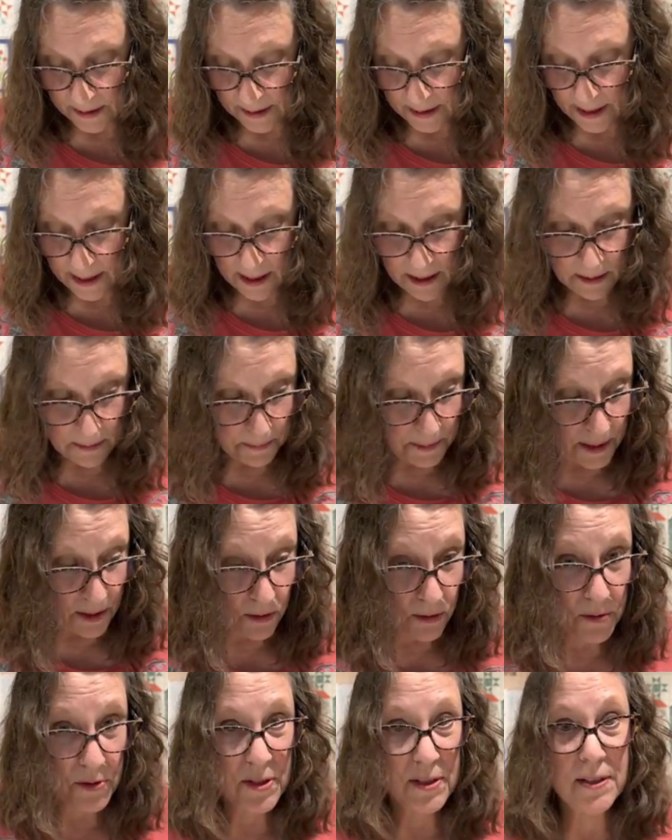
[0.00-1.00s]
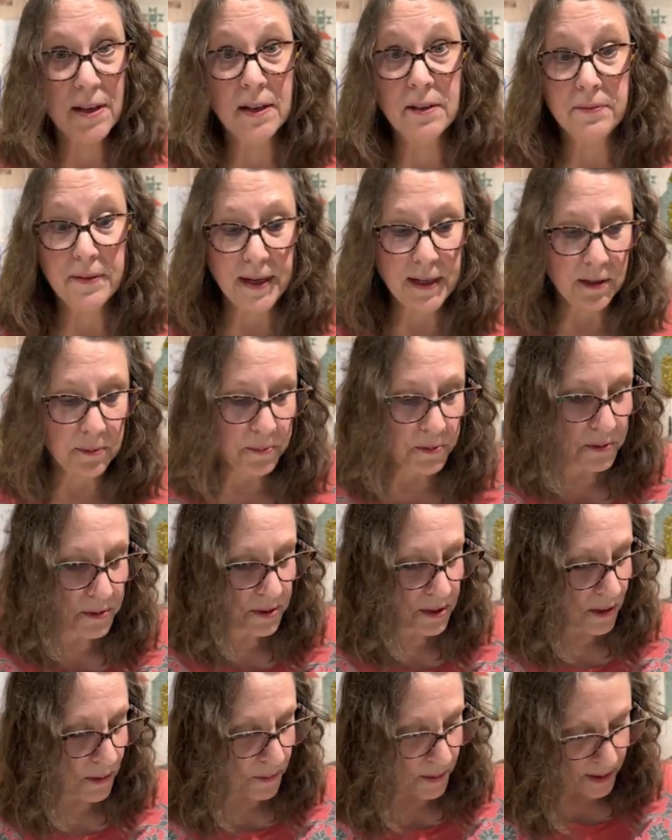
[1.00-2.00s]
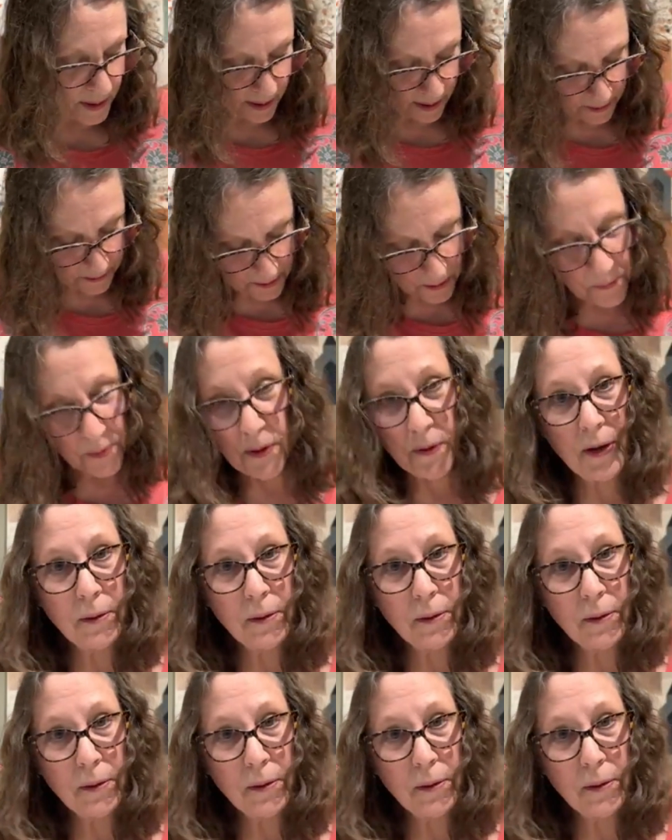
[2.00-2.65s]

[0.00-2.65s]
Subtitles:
And Peter's not available, so I thought, well,